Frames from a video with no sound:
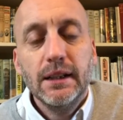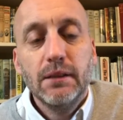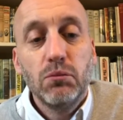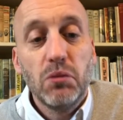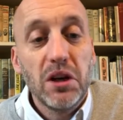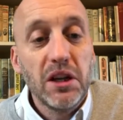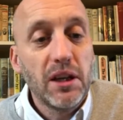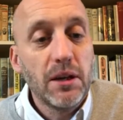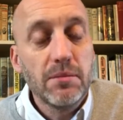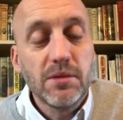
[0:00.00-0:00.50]

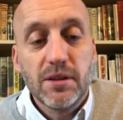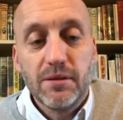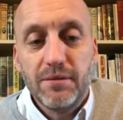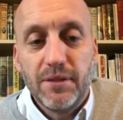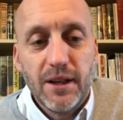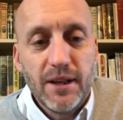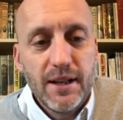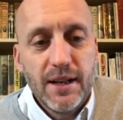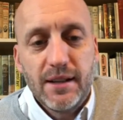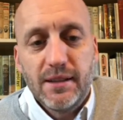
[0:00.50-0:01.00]
When it comes to
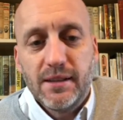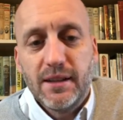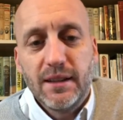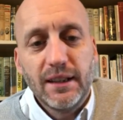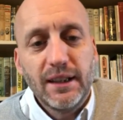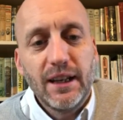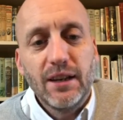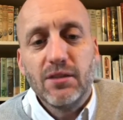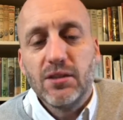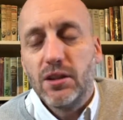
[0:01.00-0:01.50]
finance and
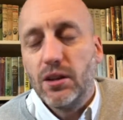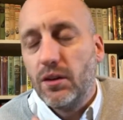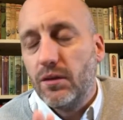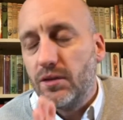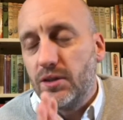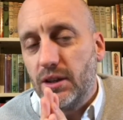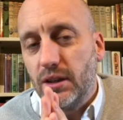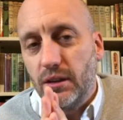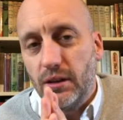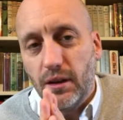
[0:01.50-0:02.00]
accounting,
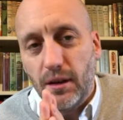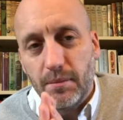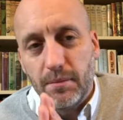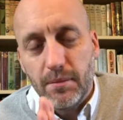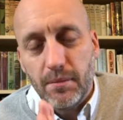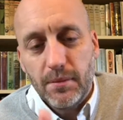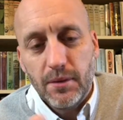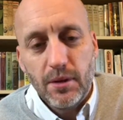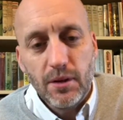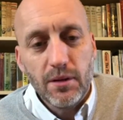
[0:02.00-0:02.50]
obviously, um,
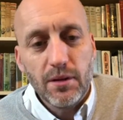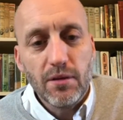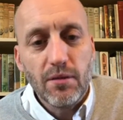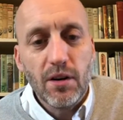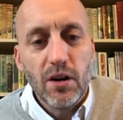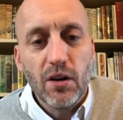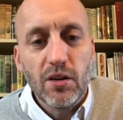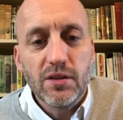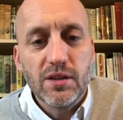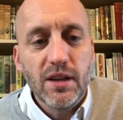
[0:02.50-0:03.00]
you know, there are
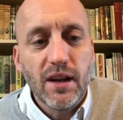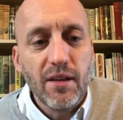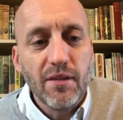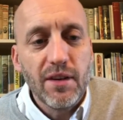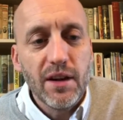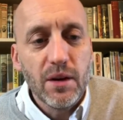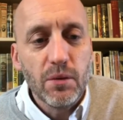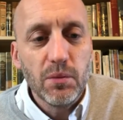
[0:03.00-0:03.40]
lots out there.